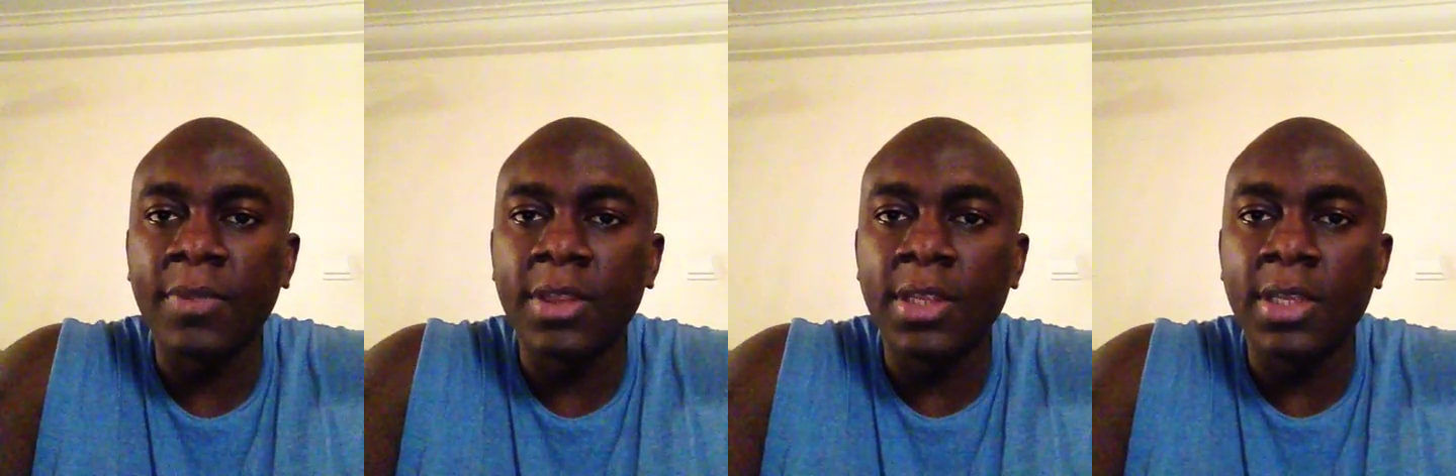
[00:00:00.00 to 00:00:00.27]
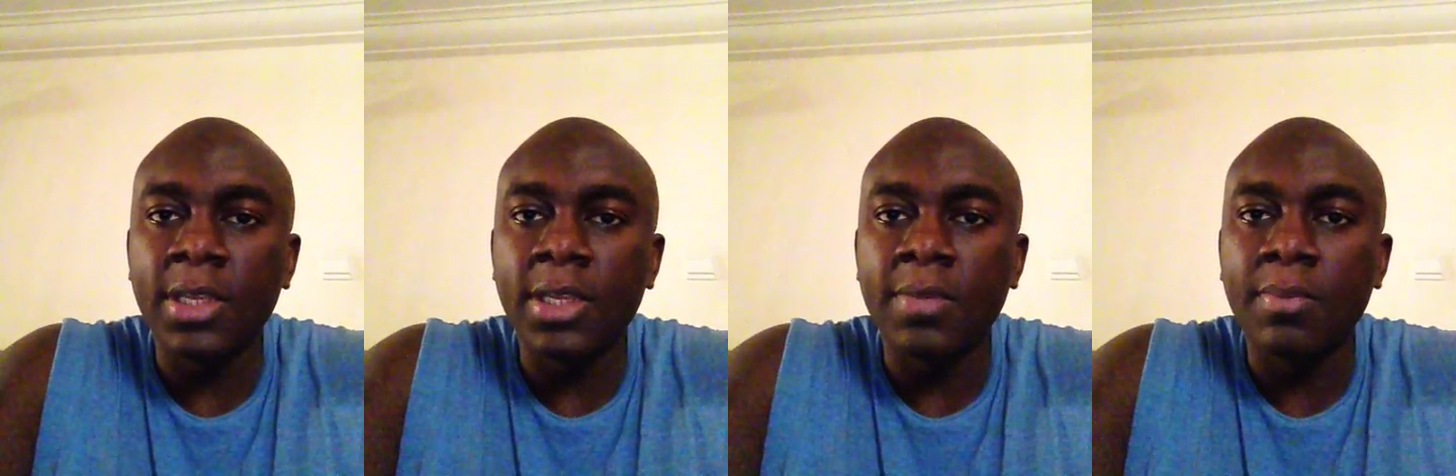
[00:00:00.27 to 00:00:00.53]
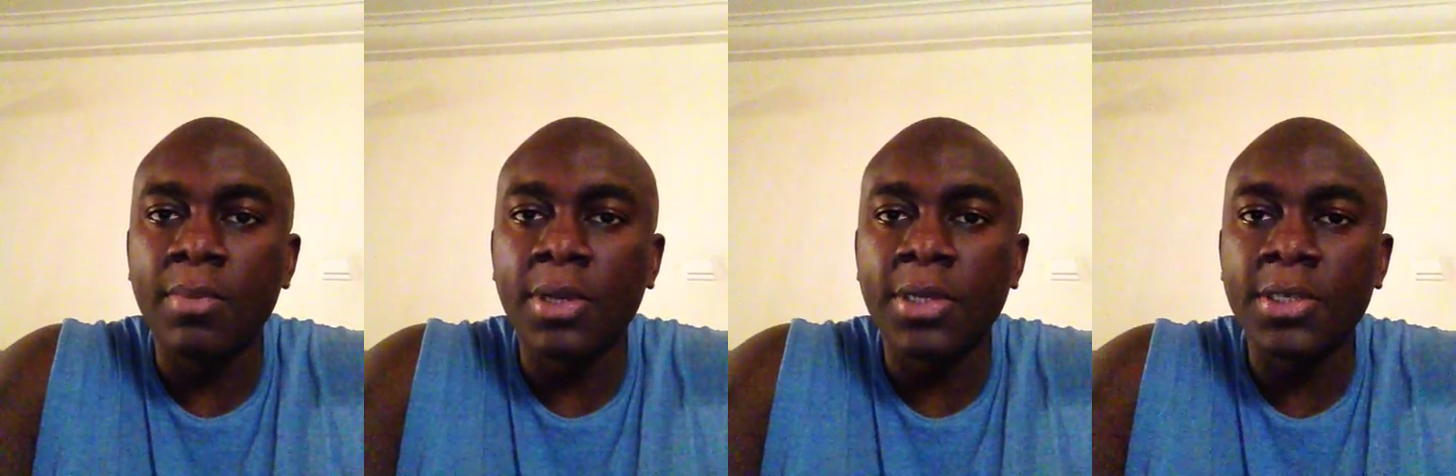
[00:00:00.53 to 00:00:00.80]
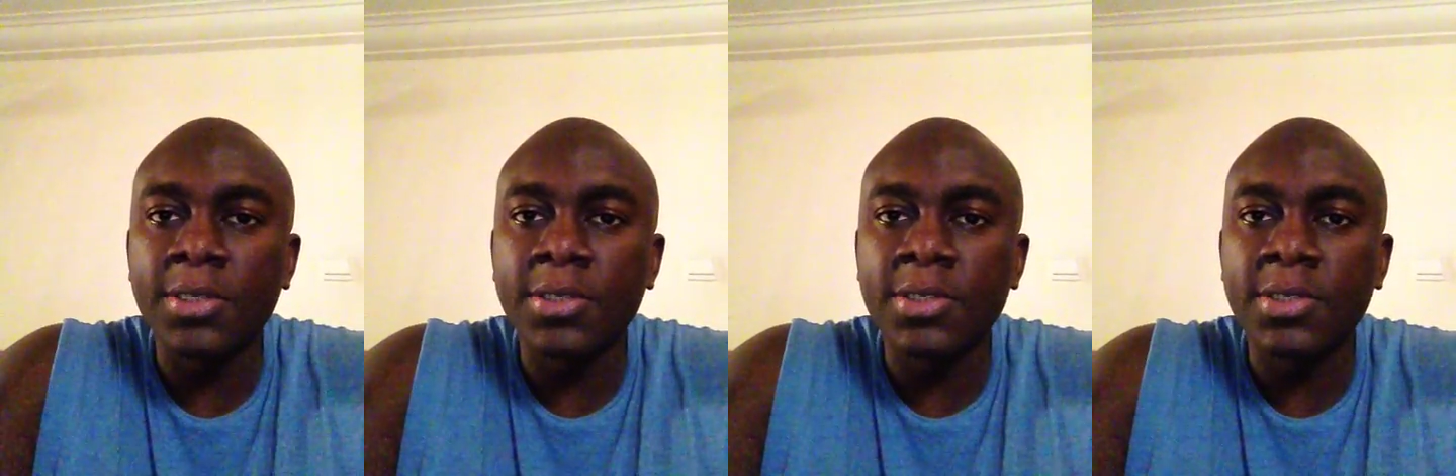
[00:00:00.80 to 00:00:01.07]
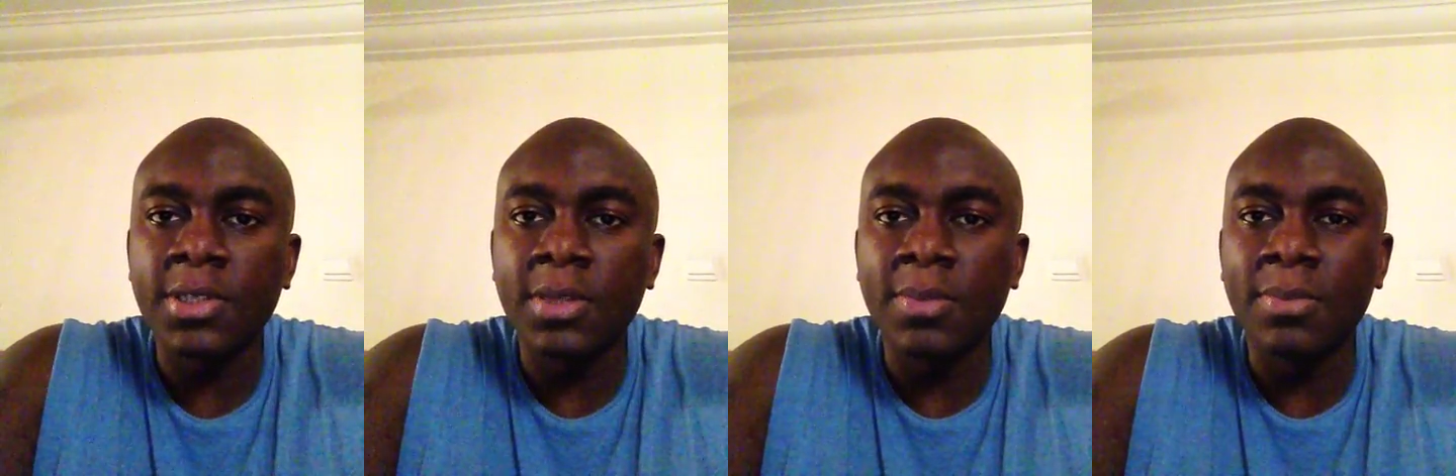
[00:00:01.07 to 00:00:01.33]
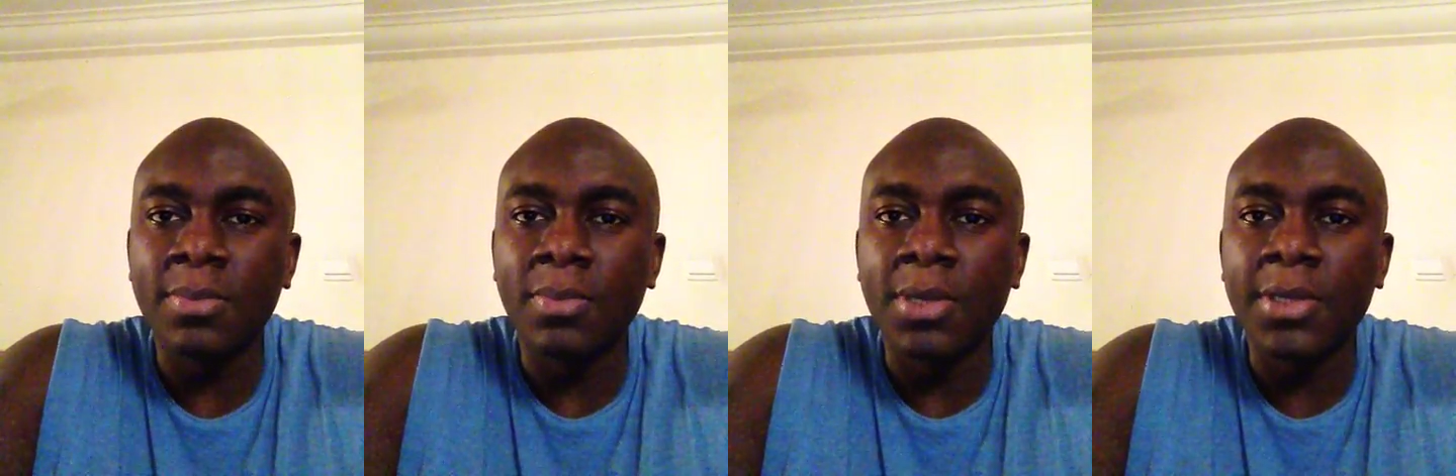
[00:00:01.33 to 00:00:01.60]
the
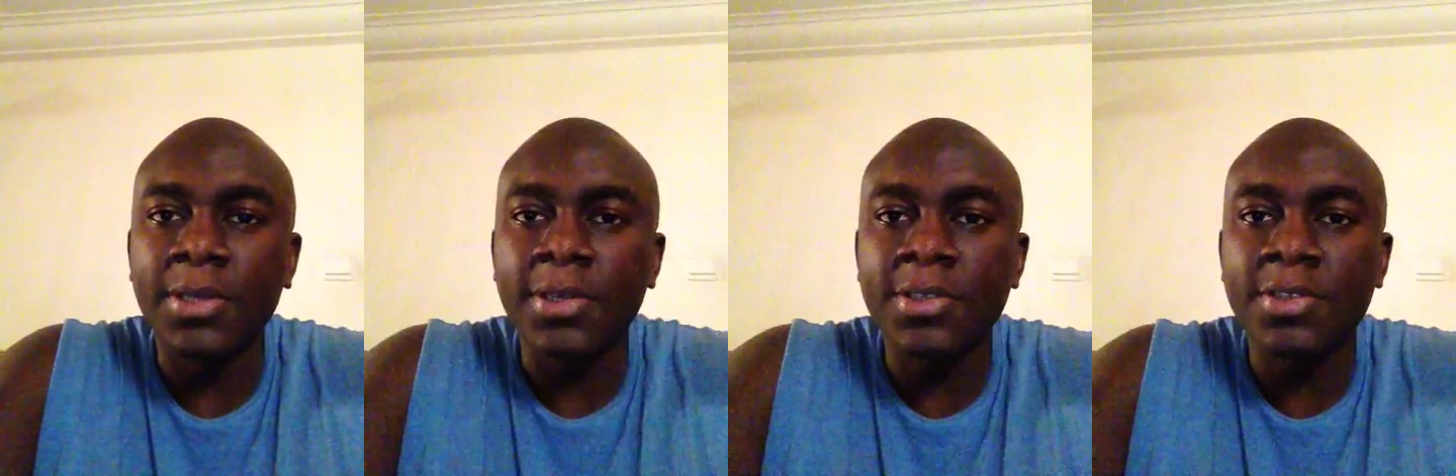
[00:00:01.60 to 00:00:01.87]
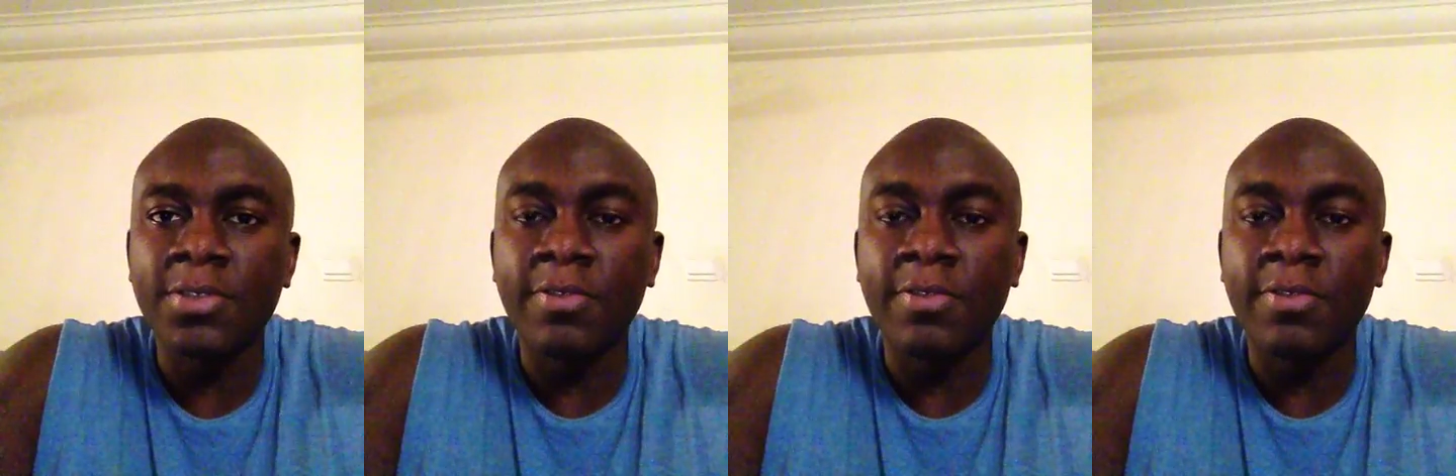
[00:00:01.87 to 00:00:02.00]
model's